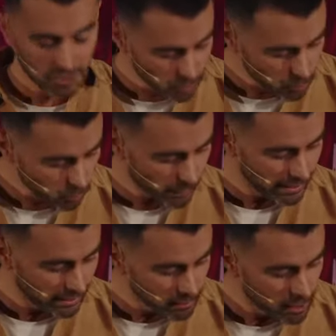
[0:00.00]
to
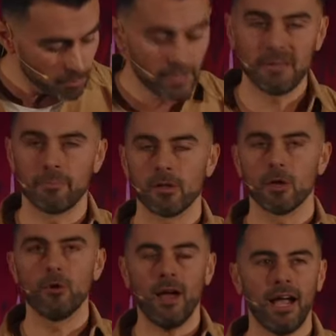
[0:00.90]
real people
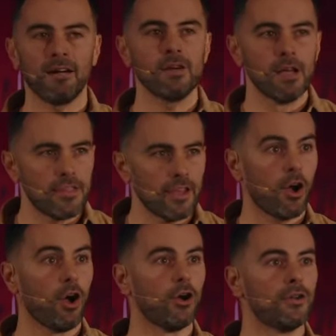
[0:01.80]
who have their
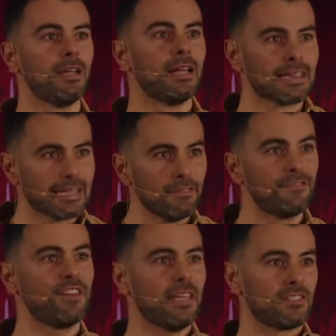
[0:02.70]
own
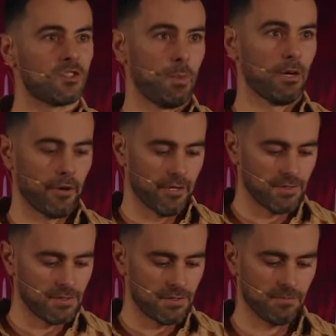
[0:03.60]
lived
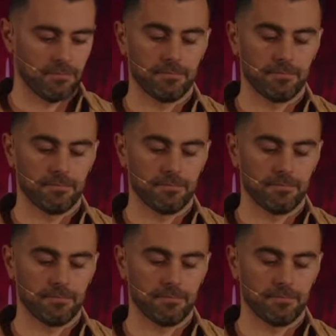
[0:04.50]
experience.